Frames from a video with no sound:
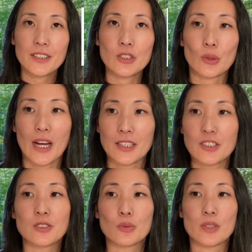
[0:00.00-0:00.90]

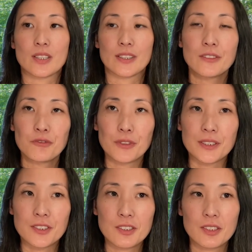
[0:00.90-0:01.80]
interactions with their
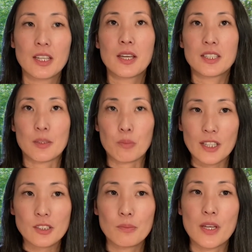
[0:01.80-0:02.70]
infants,
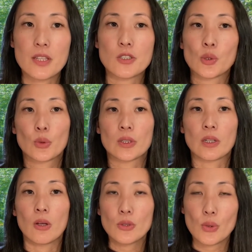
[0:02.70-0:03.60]
depressed mothers who are
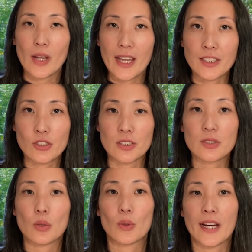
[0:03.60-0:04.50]
also
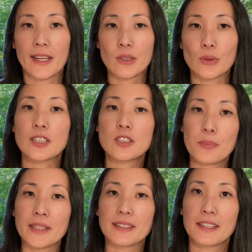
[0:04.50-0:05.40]
anxious or angry
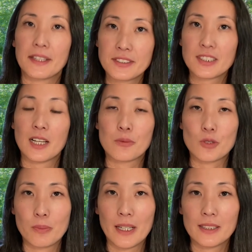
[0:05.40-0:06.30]
spent less time
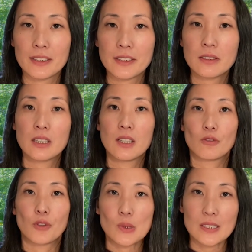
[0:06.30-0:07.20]
smiling,
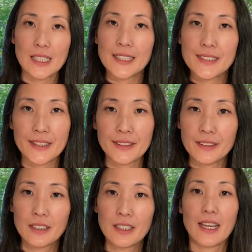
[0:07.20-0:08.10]

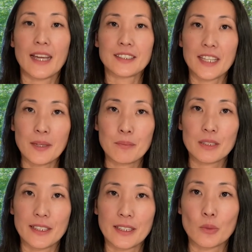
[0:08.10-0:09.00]
vocalizing, and game
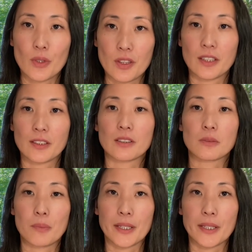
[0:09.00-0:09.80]
playing with their